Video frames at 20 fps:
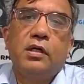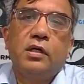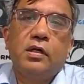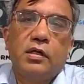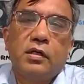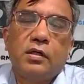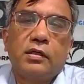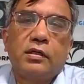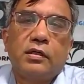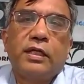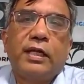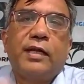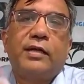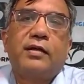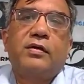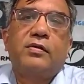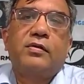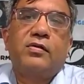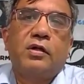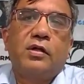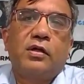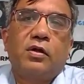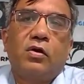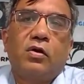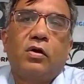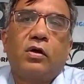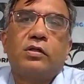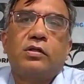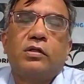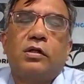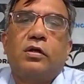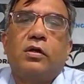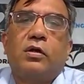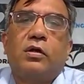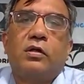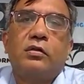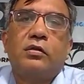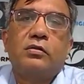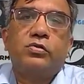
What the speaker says: electricity cost and all.